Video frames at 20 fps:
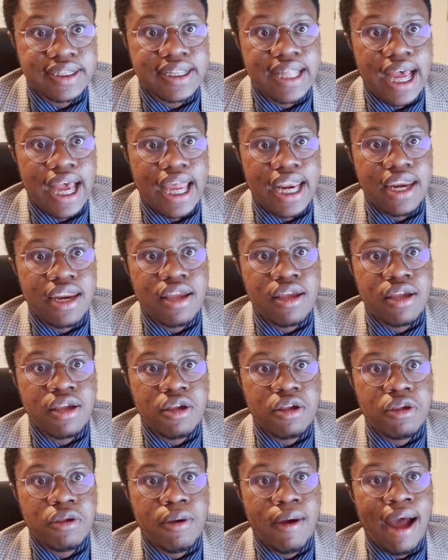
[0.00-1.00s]
that
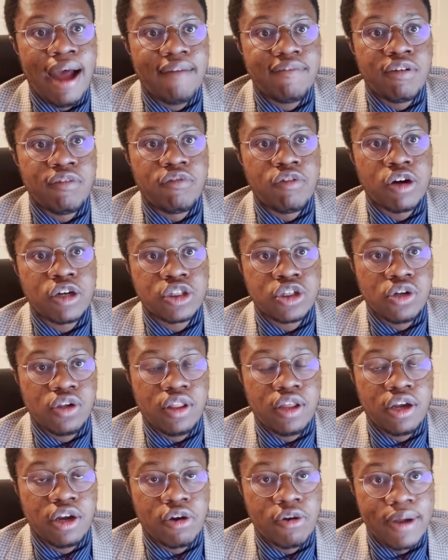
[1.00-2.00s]
you have a
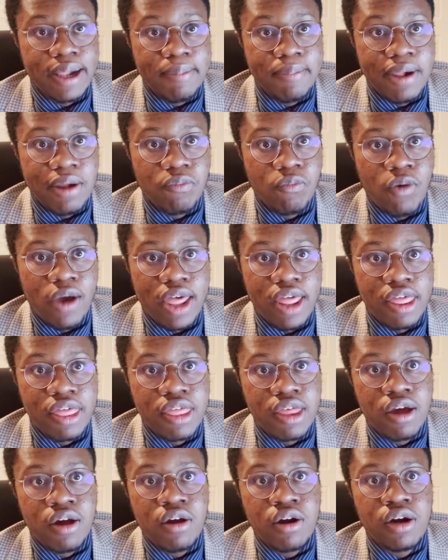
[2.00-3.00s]
virtual agreement
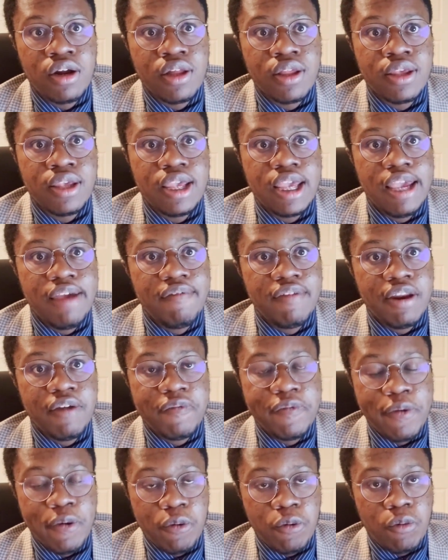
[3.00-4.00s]
with, even
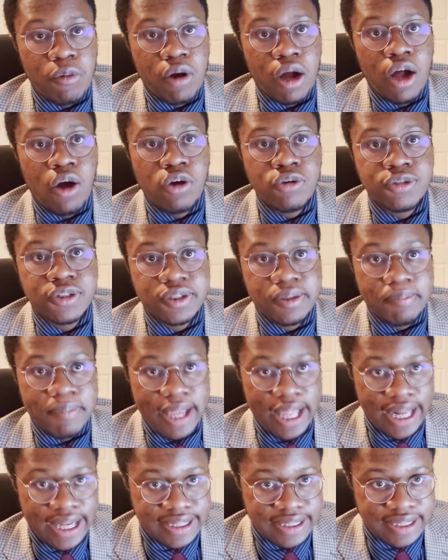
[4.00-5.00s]
if you host
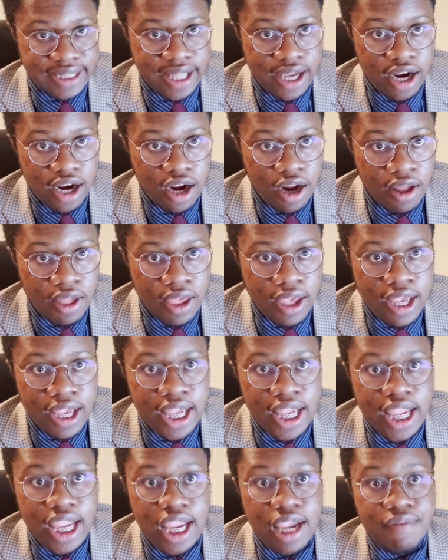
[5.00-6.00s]
meetings there,
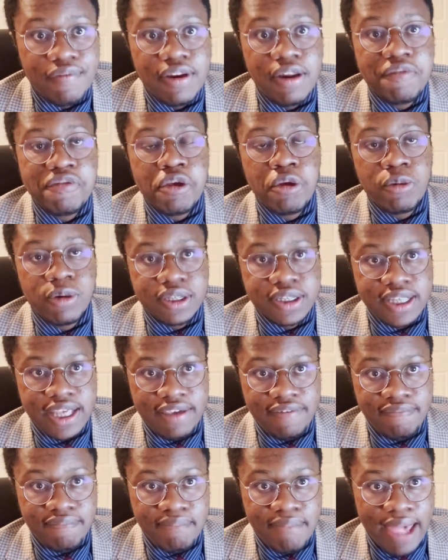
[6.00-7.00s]
even if you
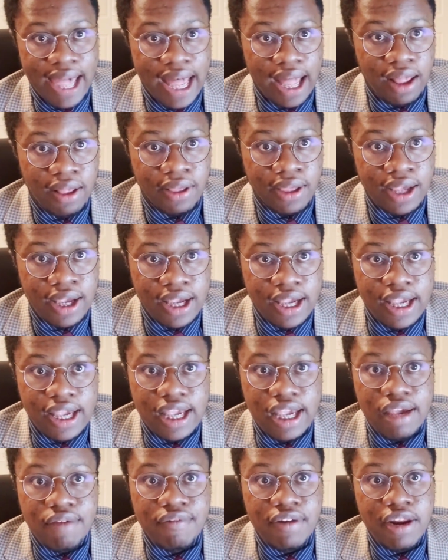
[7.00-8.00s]
receive mail,
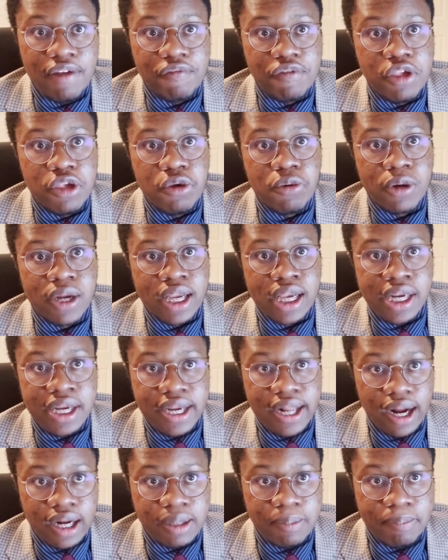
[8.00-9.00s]
even if you
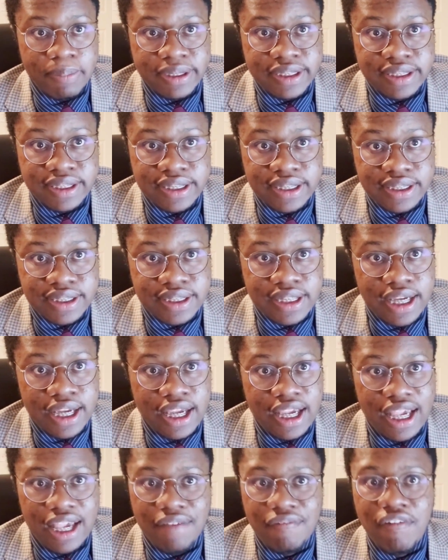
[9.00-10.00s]
conduct business,
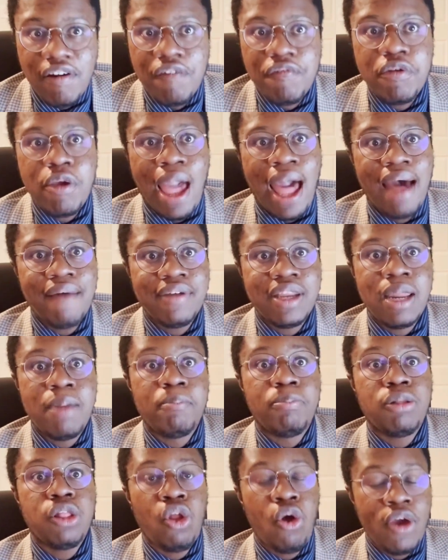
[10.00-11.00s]
even if you have an
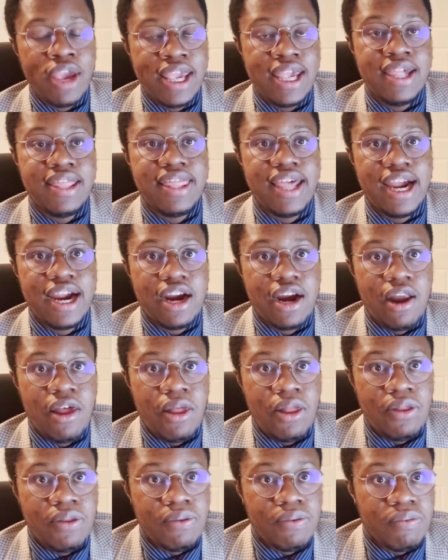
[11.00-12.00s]
employee there,
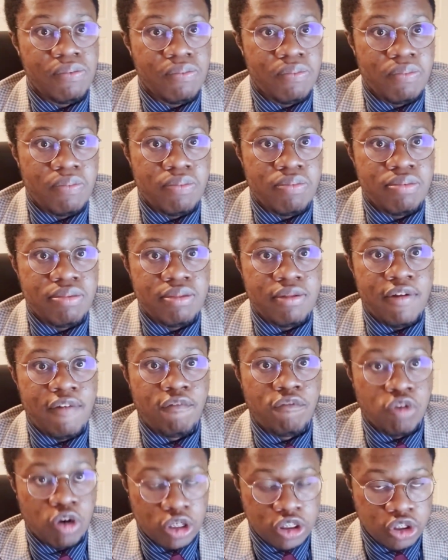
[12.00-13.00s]

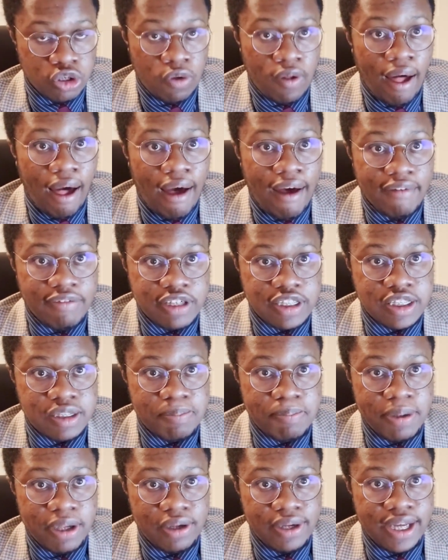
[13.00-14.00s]
virtual office
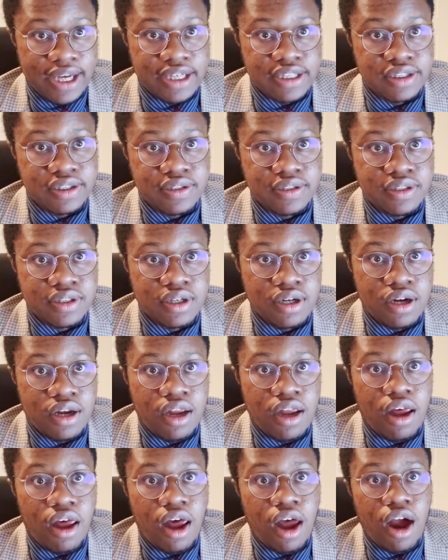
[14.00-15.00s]
buildings
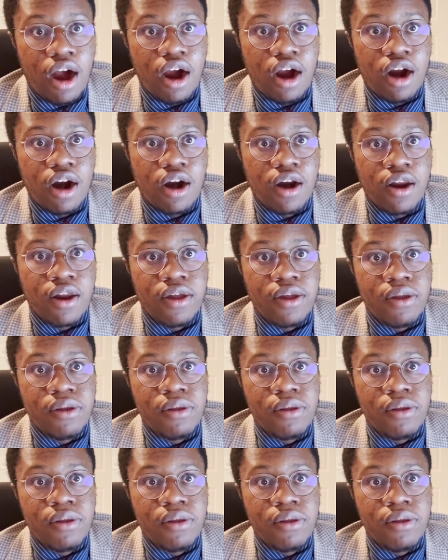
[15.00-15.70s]
are